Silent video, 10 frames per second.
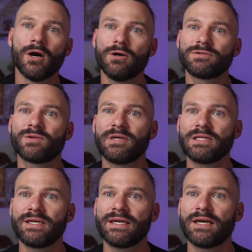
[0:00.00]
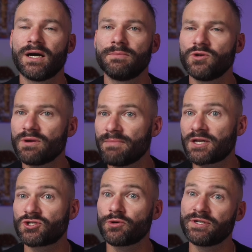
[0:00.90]
Ultimately, you can
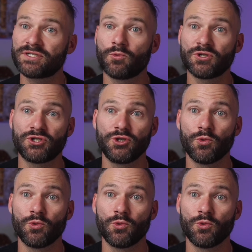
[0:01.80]
make a choice to which